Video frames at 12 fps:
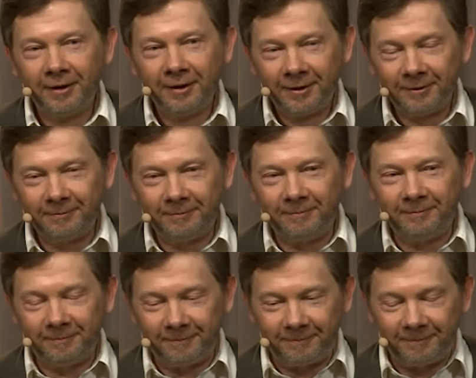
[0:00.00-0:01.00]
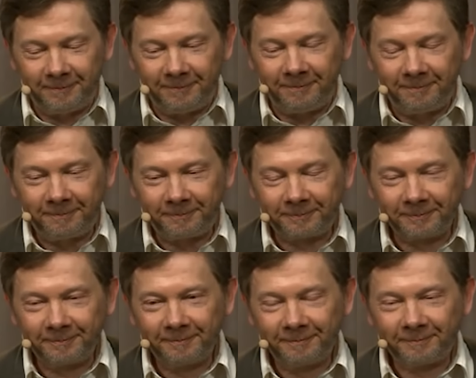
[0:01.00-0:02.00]

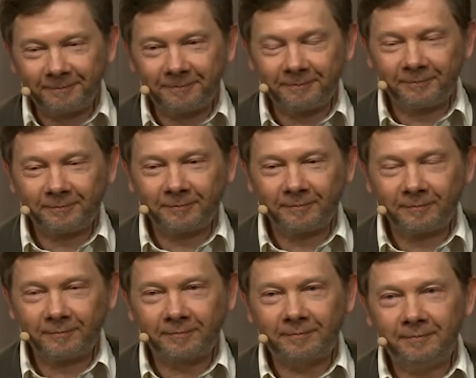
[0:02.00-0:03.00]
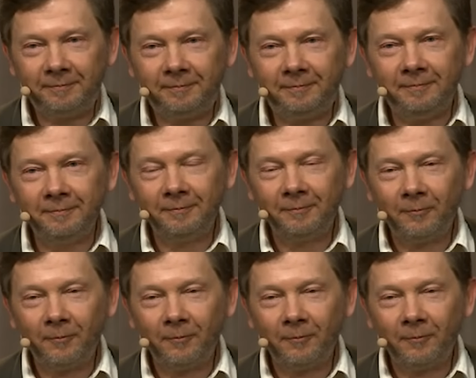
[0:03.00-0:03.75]
[no speech]